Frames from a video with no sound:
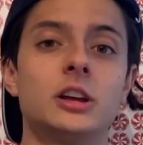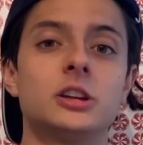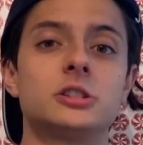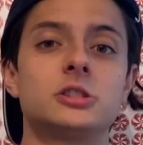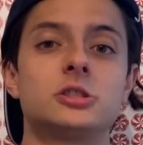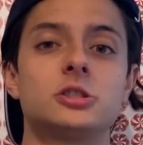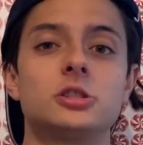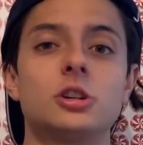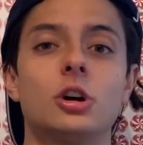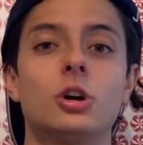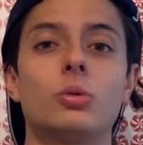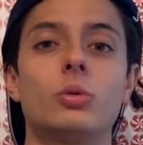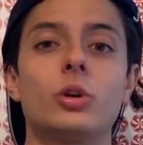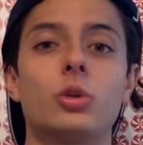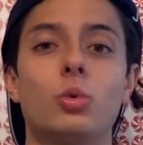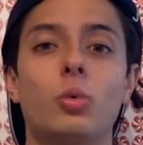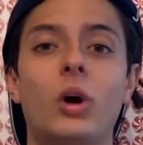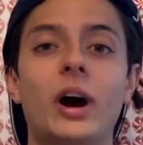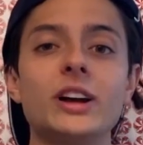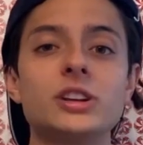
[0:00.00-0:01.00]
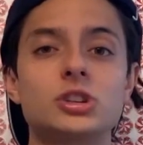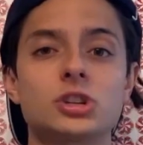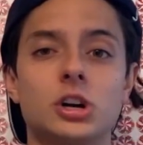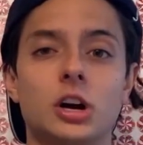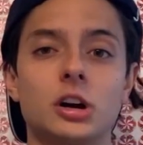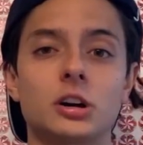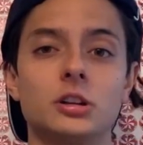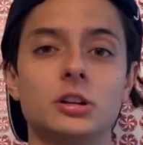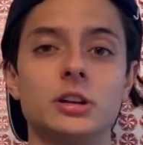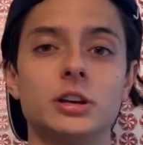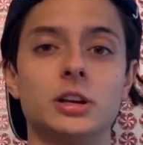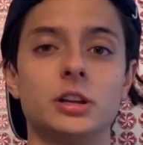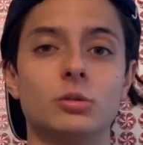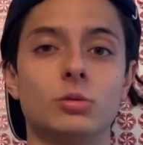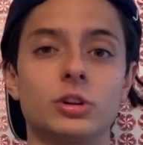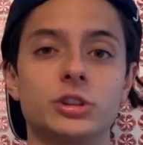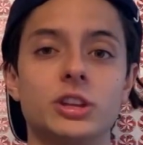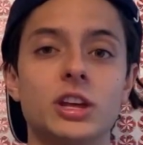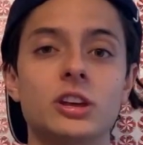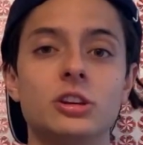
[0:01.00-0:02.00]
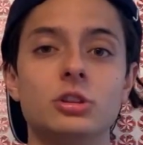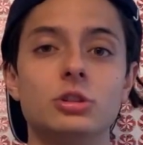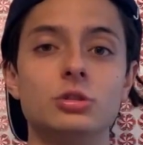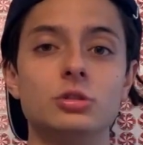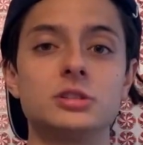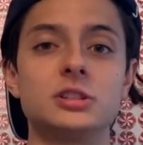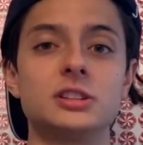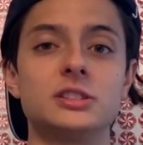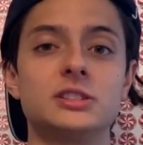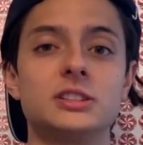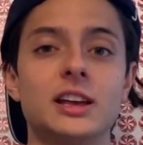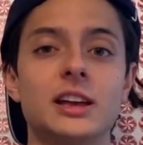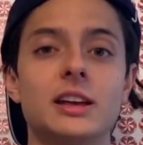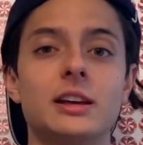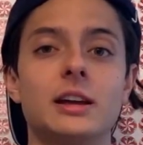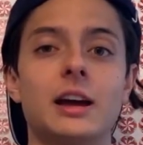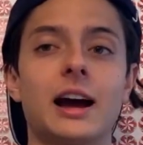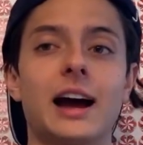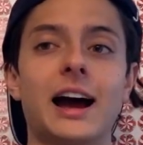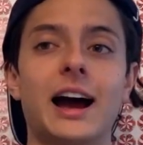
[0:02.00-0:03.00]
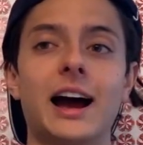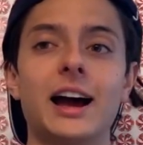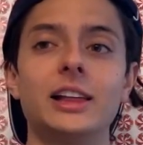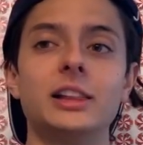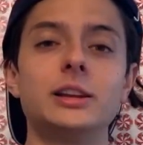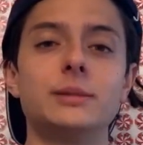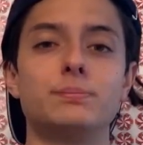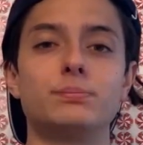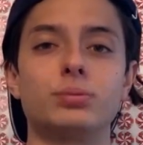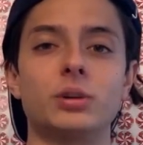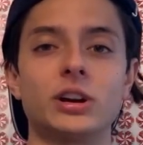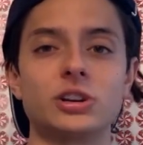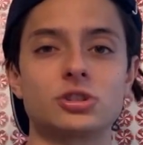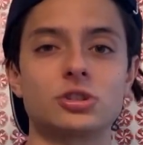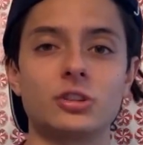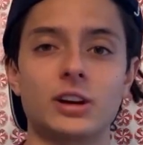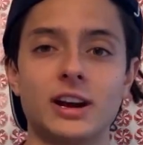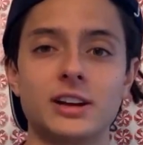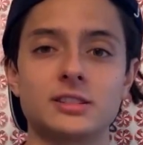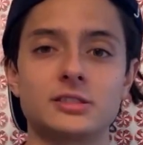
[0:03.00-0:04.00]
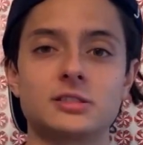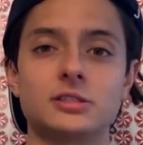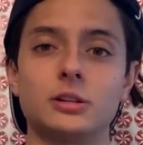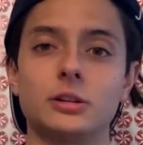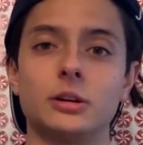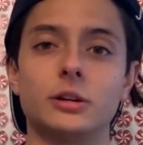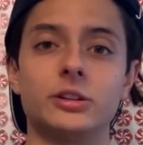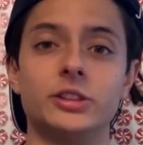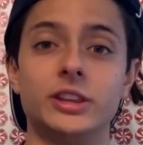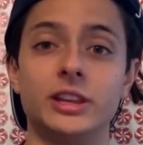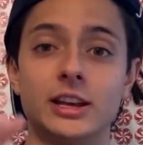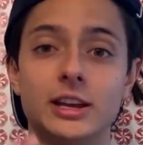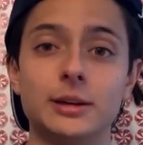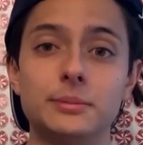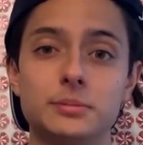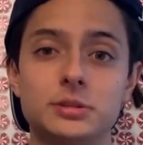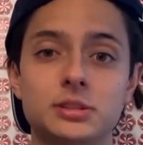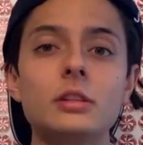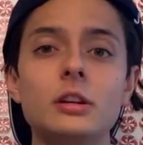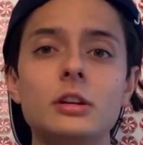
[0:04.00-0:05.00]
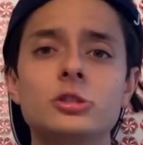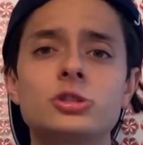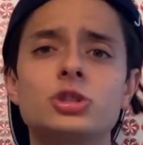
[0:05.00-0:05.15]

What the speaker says: So with white chocolate, what they use is they highly pressurize the nibs.